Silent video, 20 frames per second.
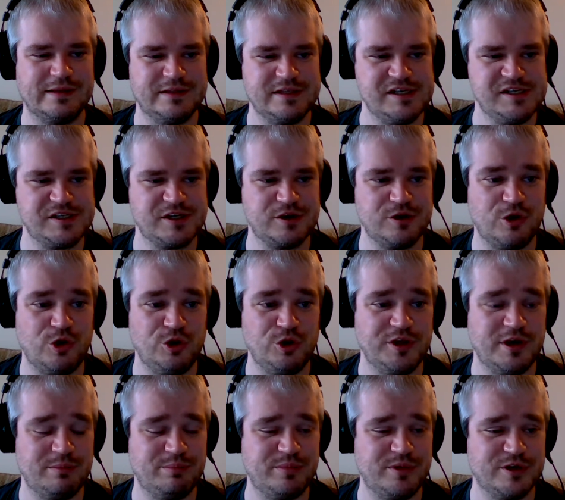These can
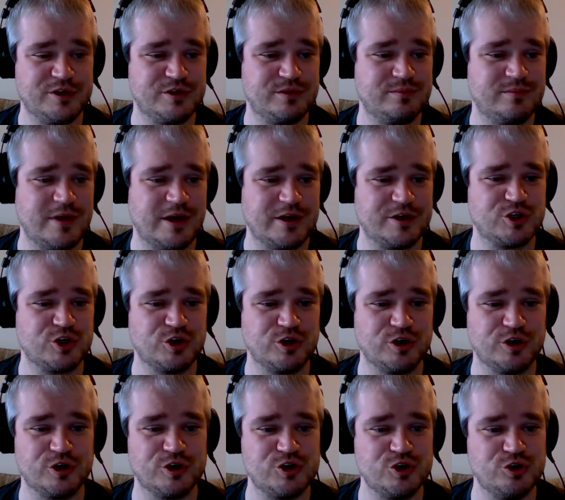hold up a
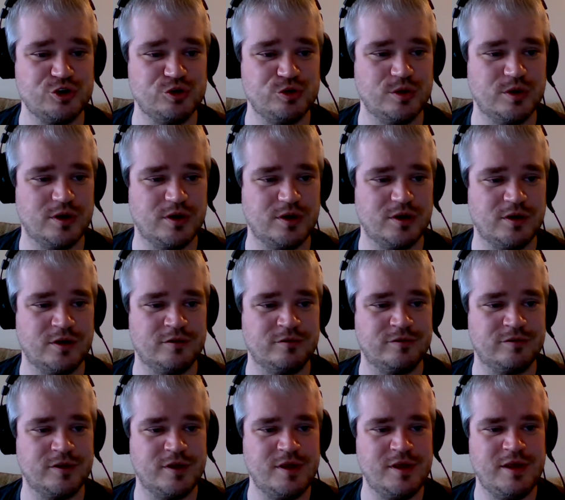turn or two
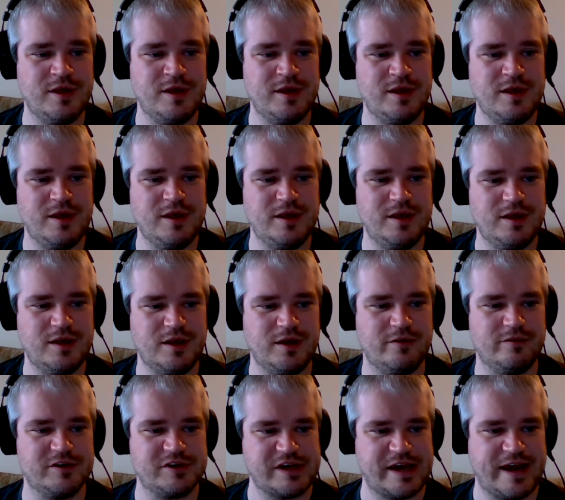of
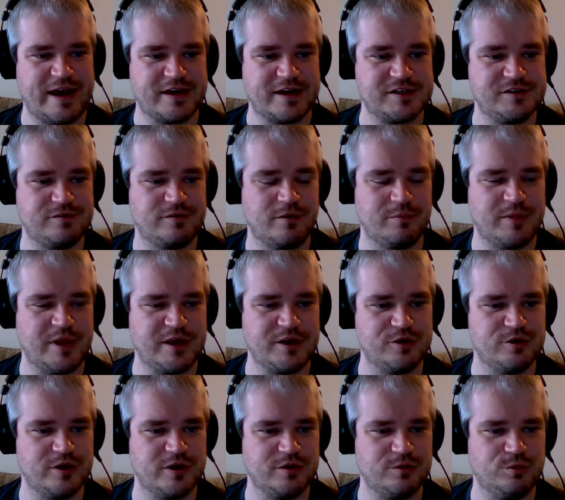attacks from that
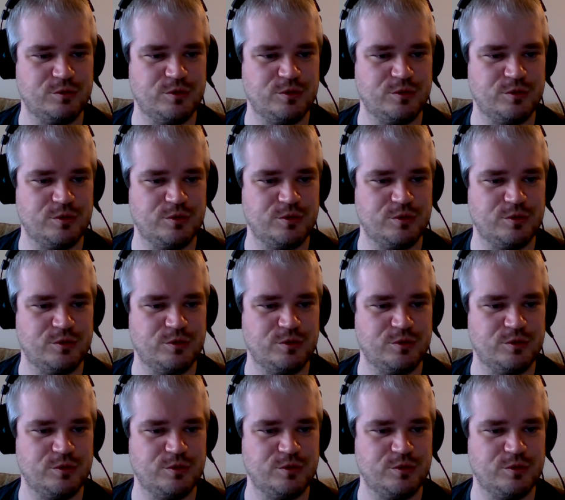unit